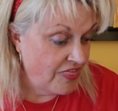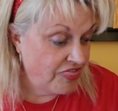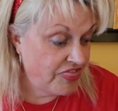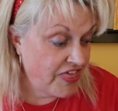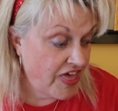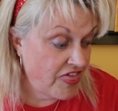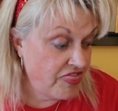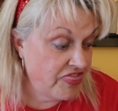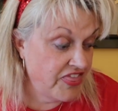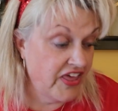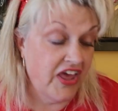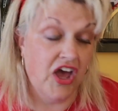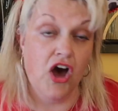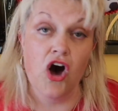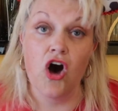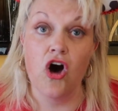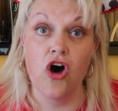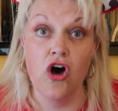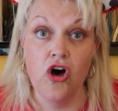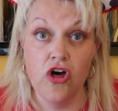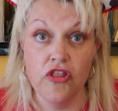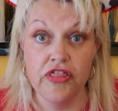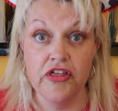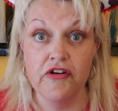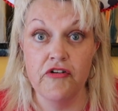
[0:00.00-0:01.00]
Then the
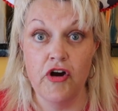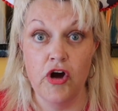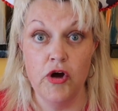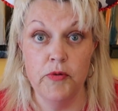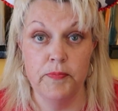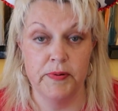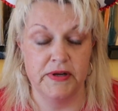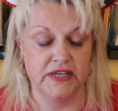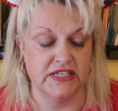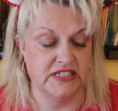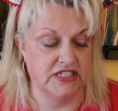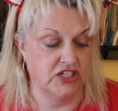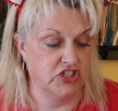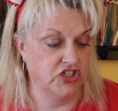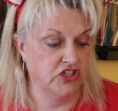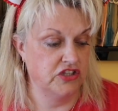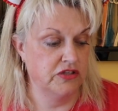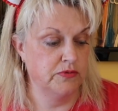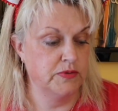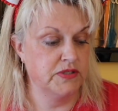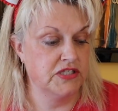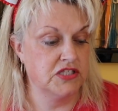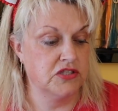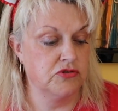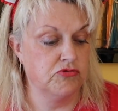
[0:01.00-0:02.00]
other open edition,
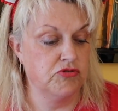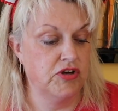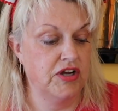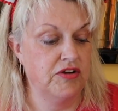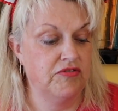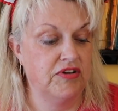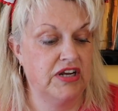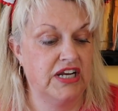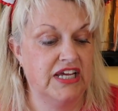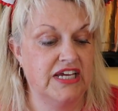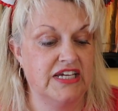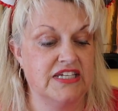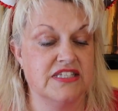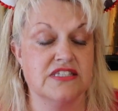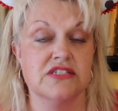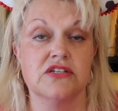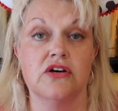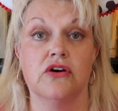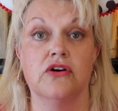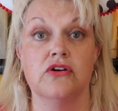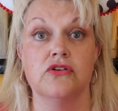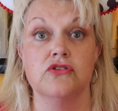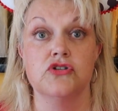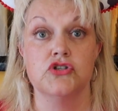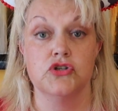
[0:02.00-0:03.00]
there was 3 released
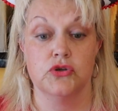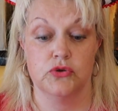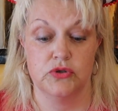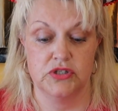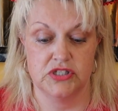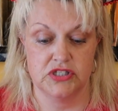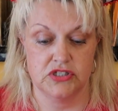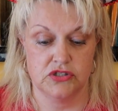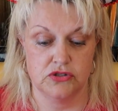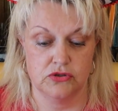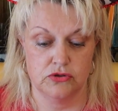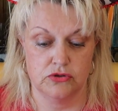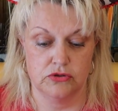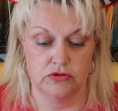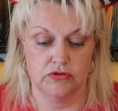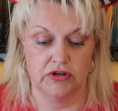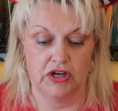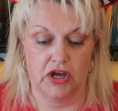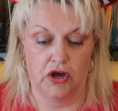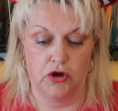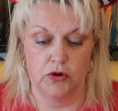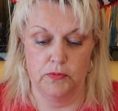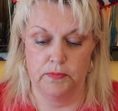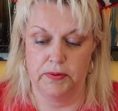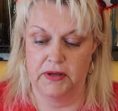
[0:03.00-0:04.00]
on Toy
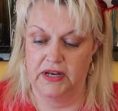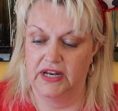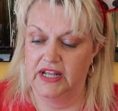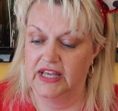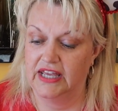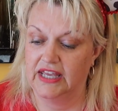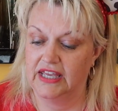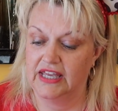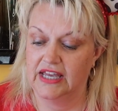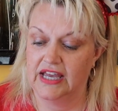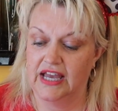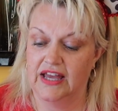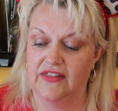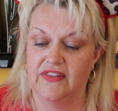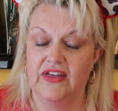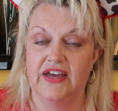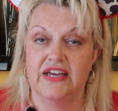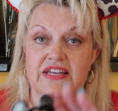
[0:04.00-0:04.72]
Story opening, and